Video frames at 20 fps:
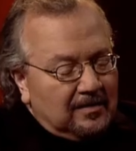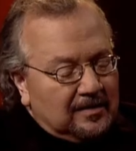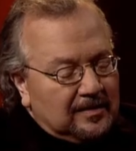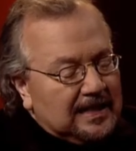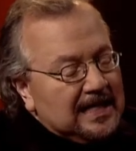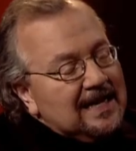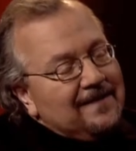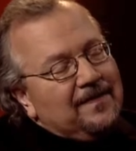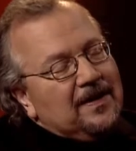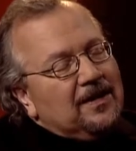
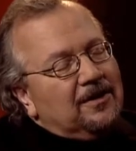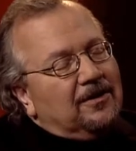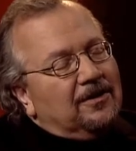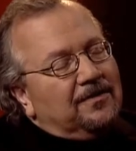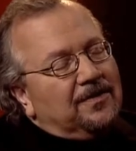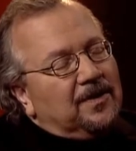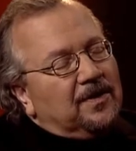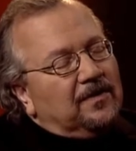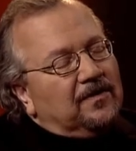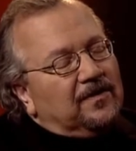Leaving
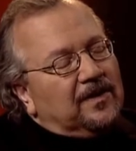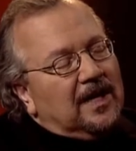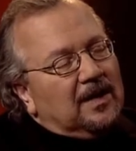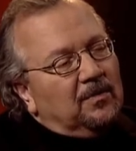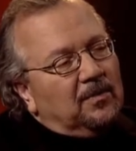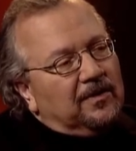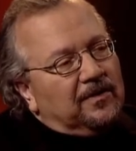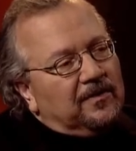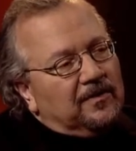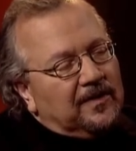Earth, you say,
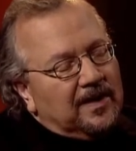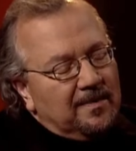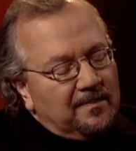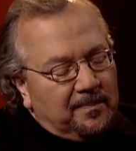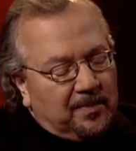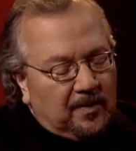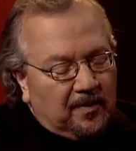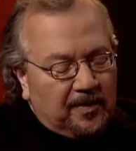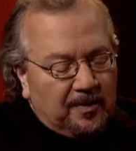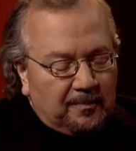was
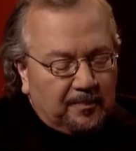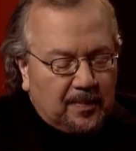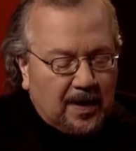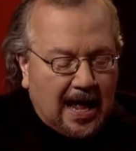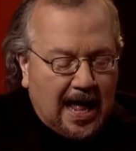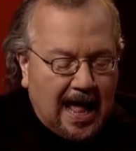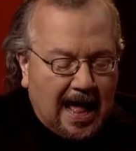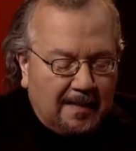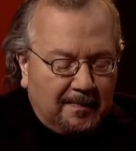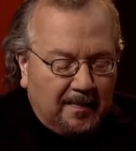simple. The
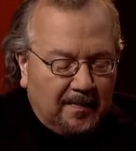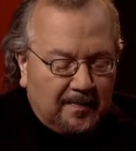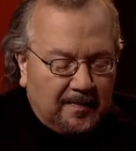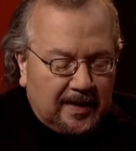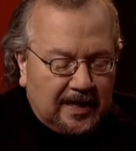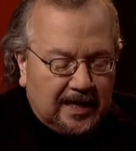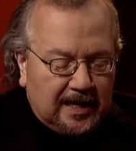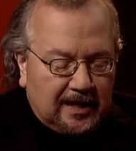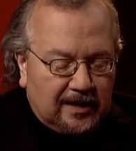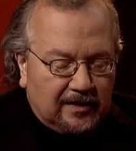problem
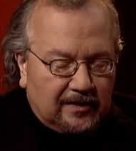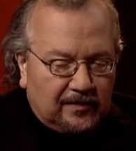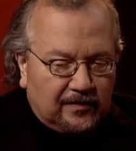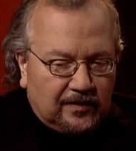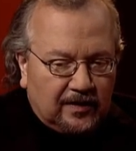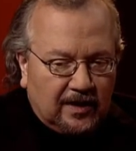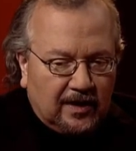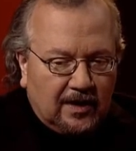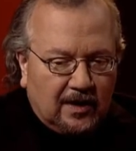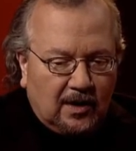
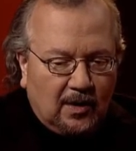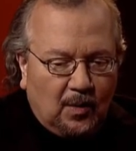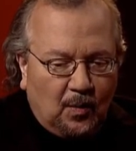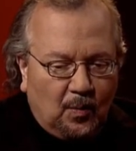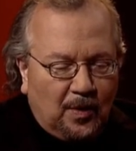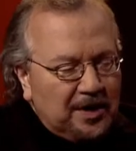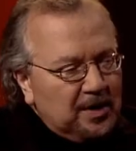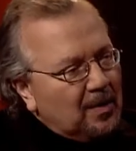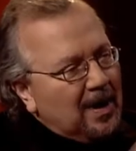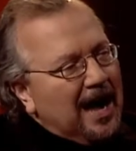is
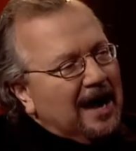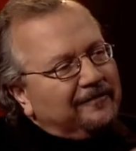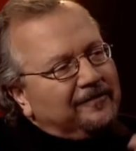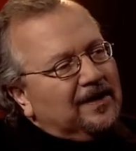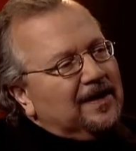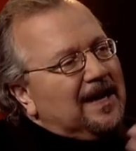when you have to